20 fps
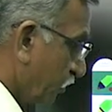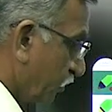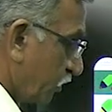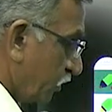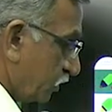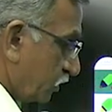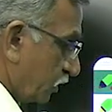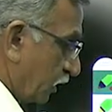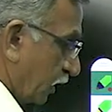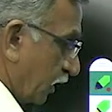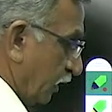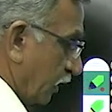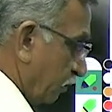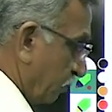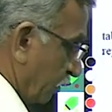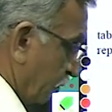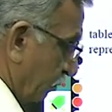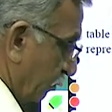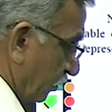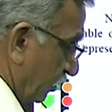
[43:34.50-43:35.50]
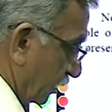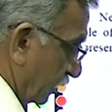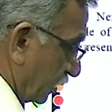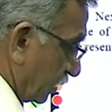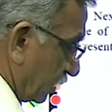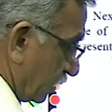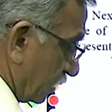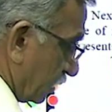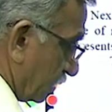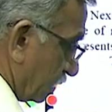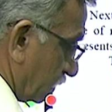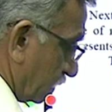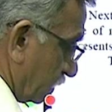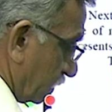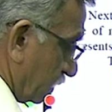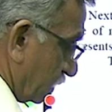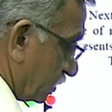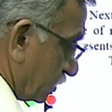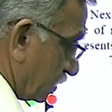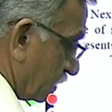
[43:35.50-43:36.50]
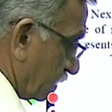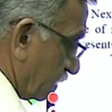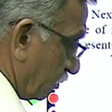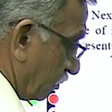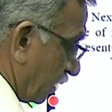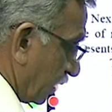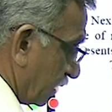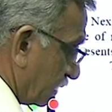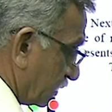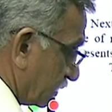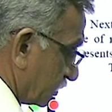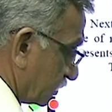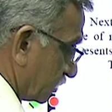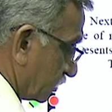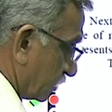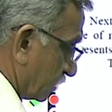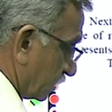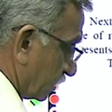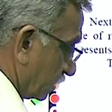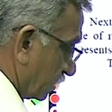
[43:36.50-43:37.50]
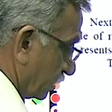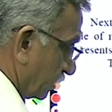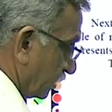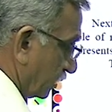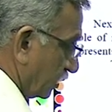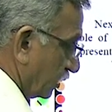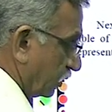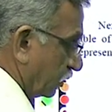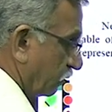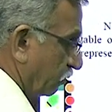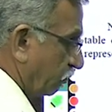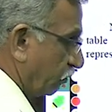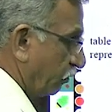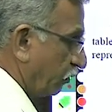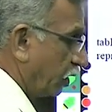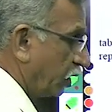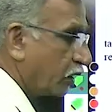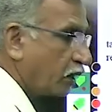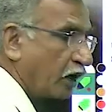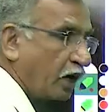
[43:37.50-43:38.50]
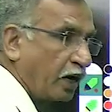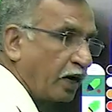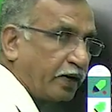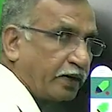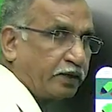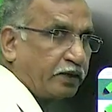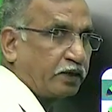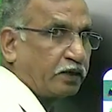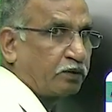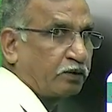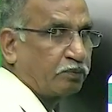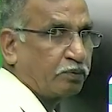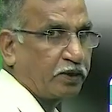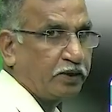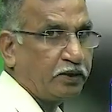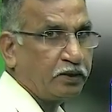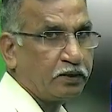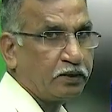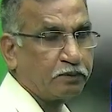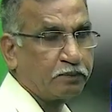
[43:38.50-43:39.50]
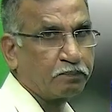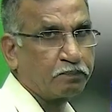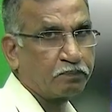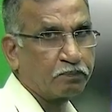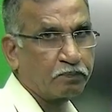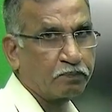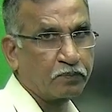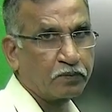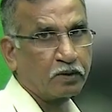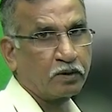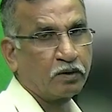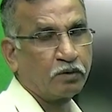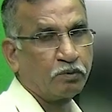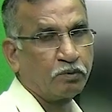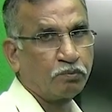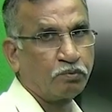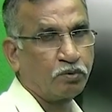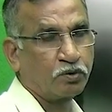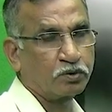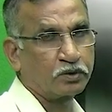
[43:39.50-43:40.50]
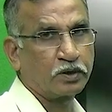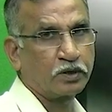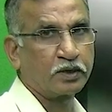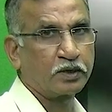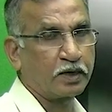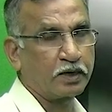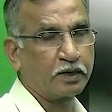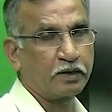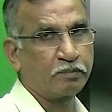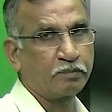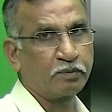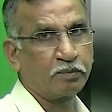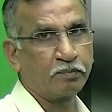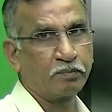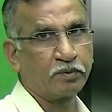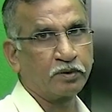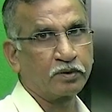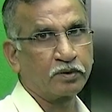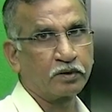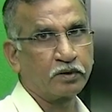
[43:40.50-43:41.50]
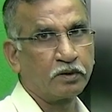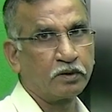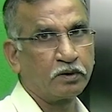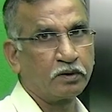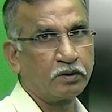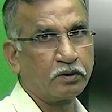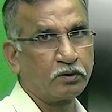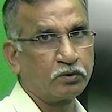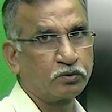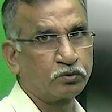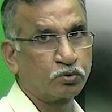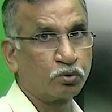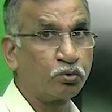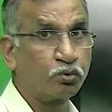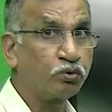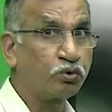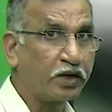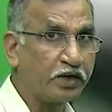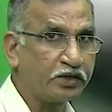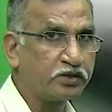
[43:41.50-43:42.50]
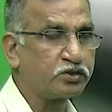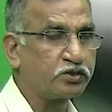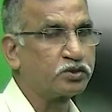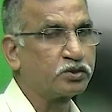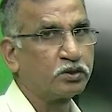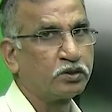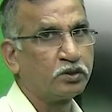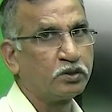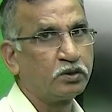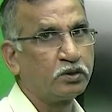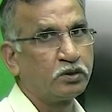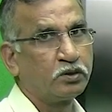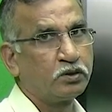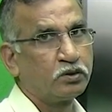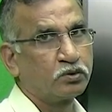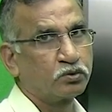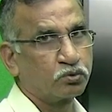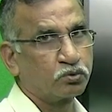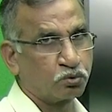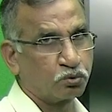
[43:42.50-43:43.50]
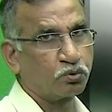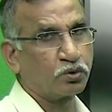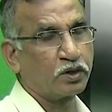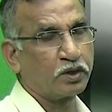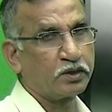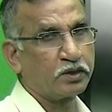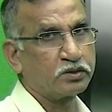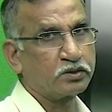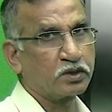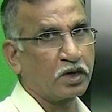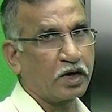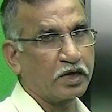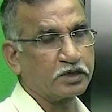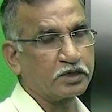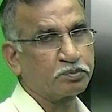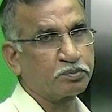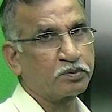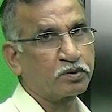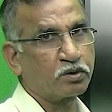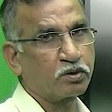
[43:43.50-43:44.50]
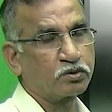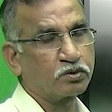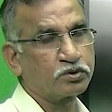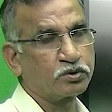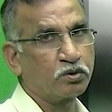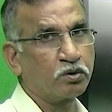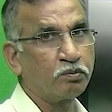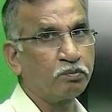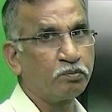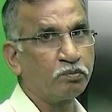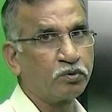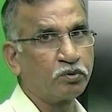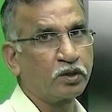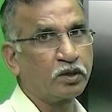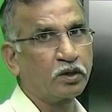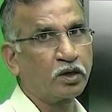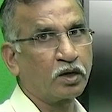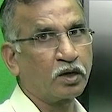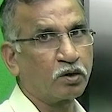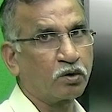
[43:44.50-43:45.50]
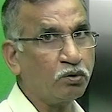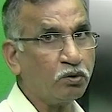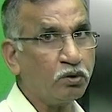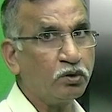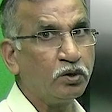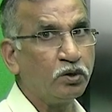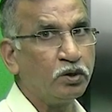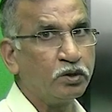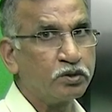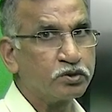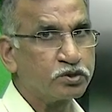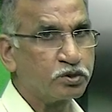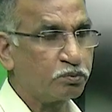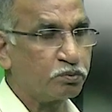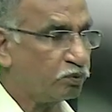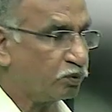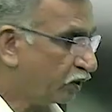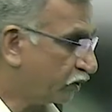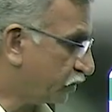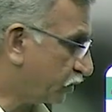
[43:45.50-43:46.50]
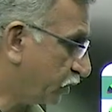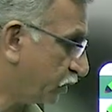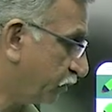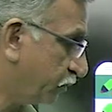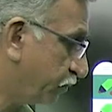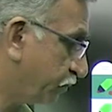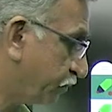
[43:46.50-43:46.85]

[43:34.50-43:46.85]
this random number, these demands were identified for that random number through range as per logic of Monte Carlo simulation.